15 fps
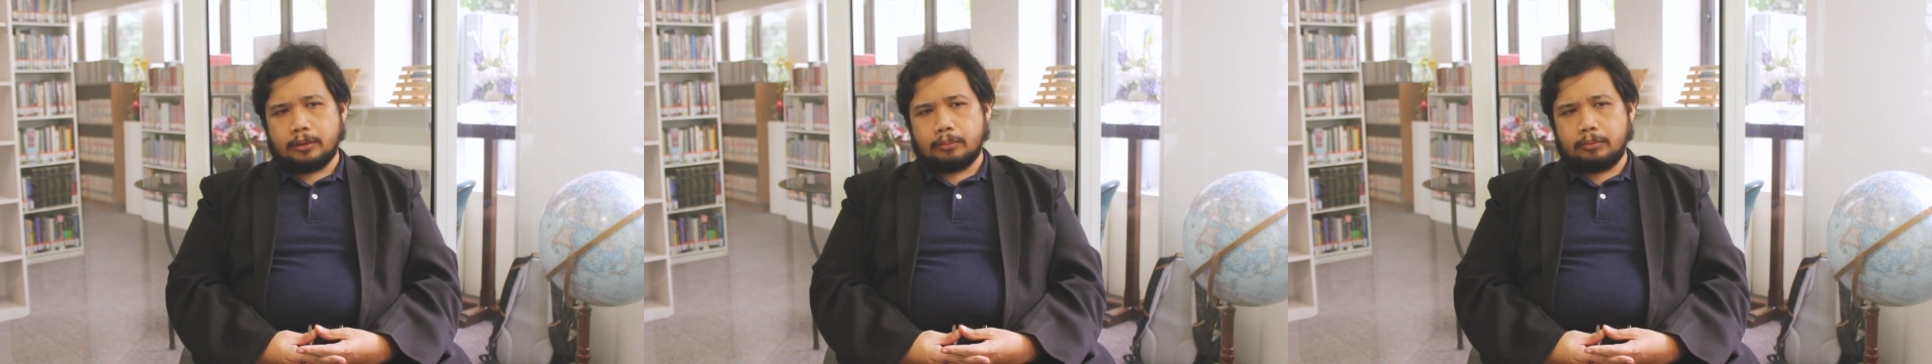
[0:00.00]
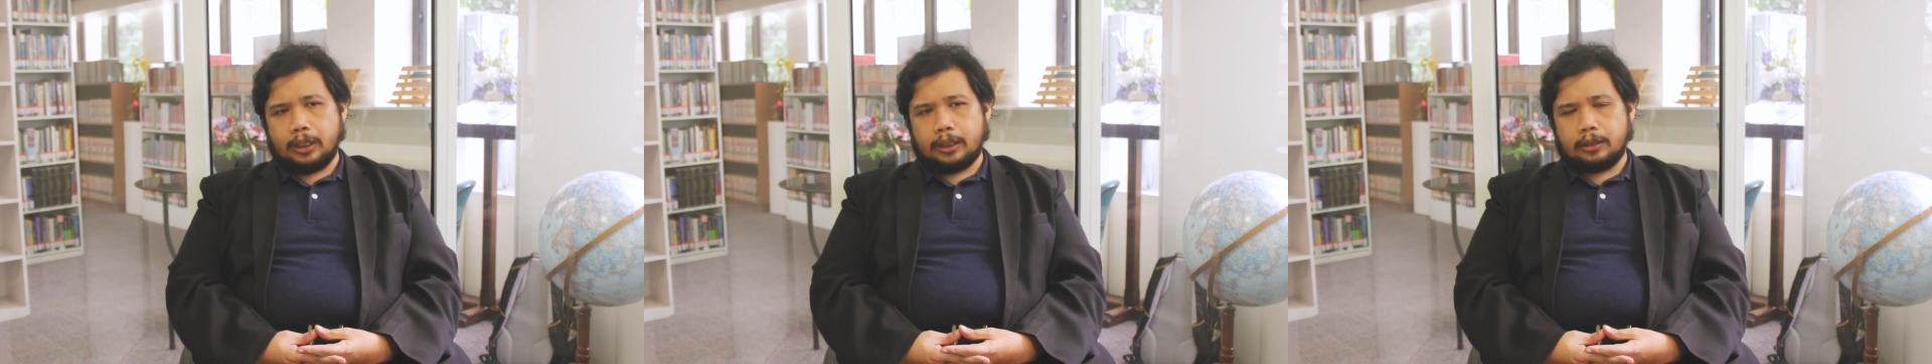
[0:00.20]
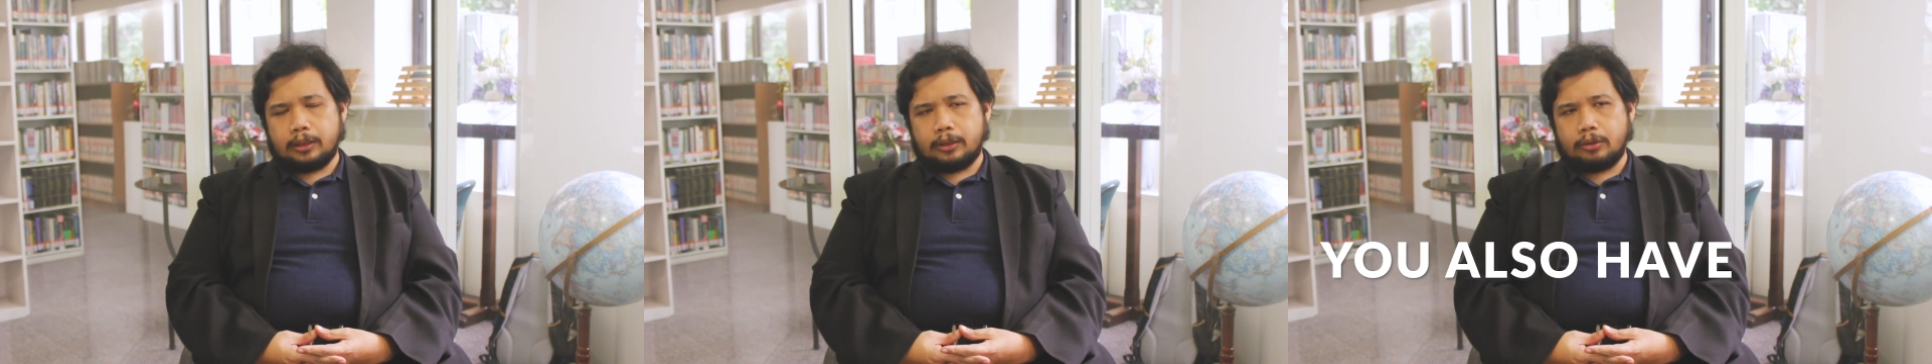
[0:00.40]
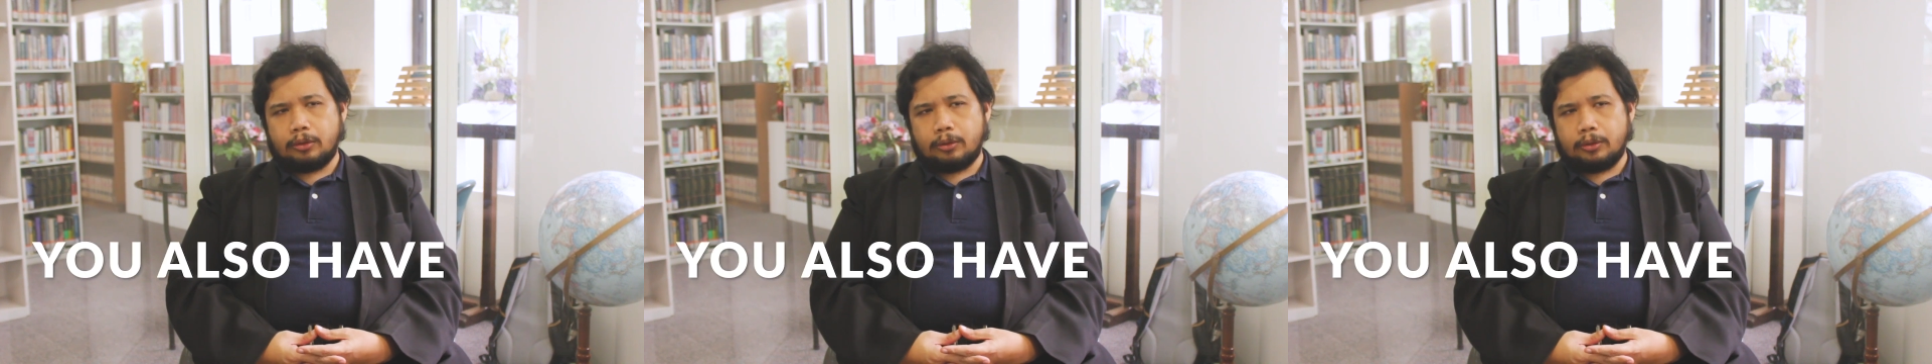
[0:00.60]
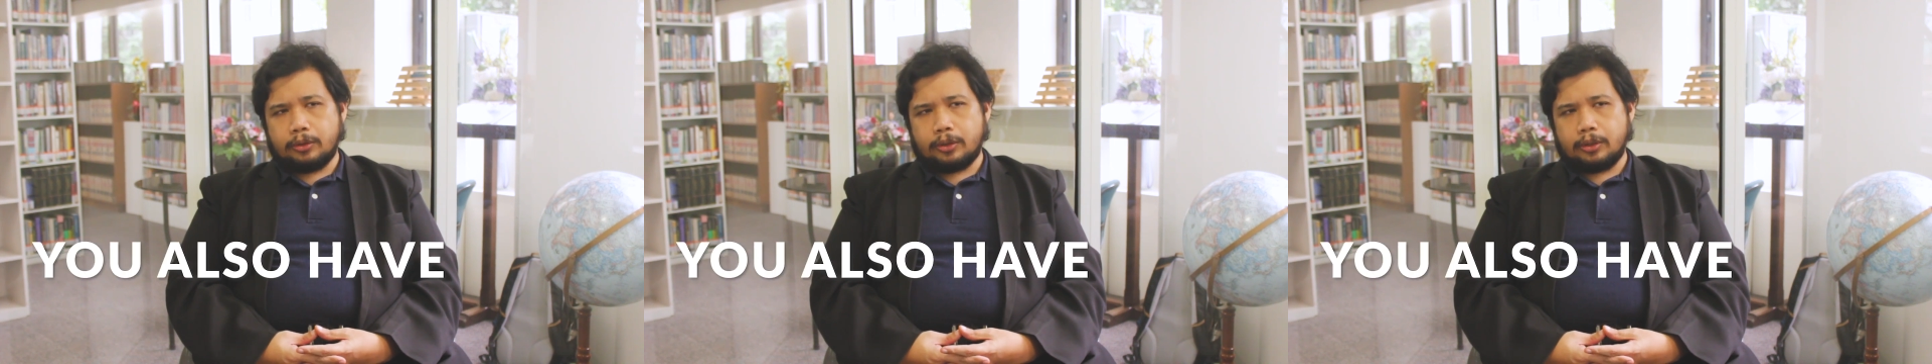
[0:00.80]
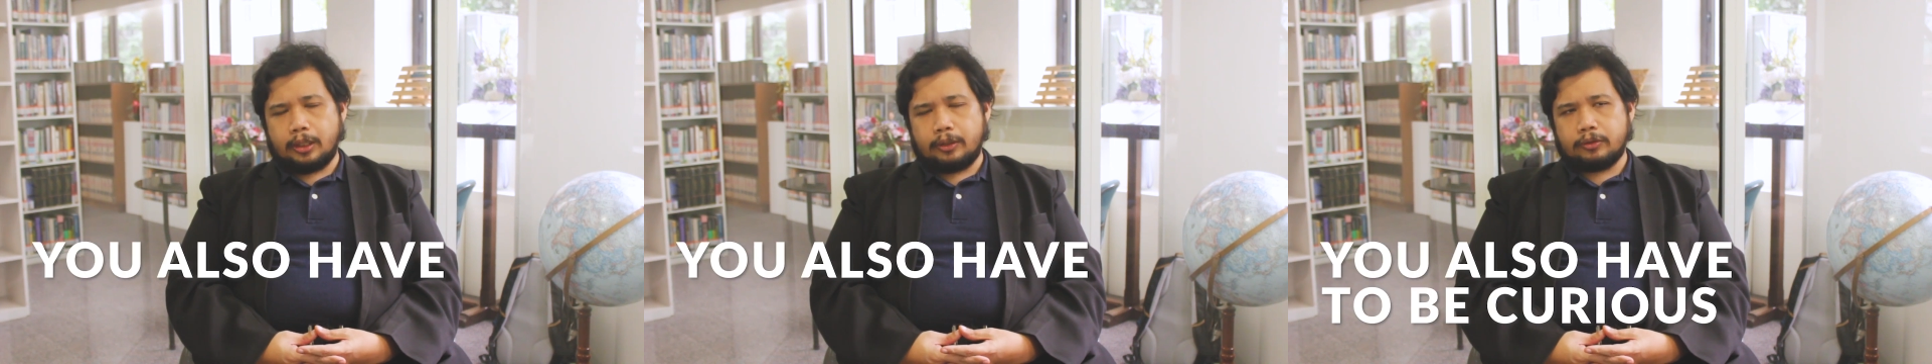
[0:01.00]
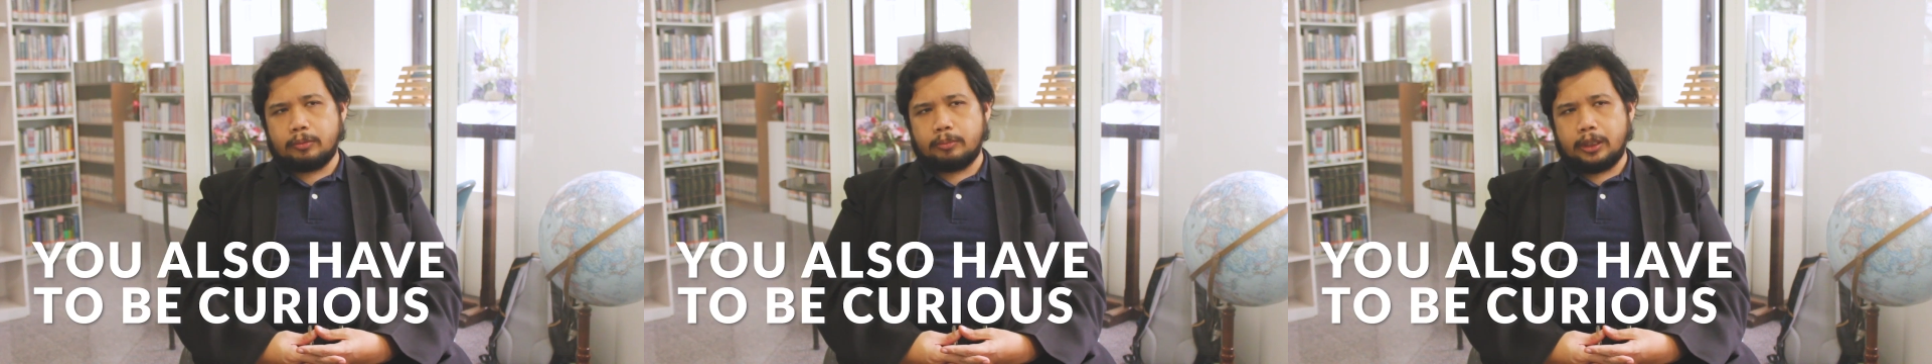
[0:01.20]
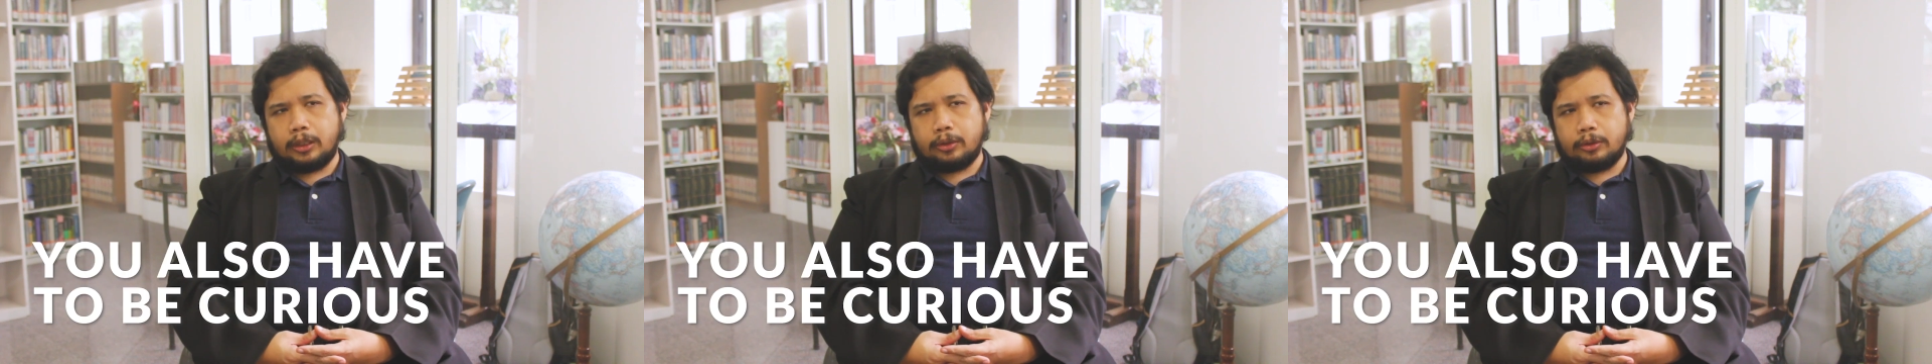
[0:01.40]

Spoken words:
But you also have to be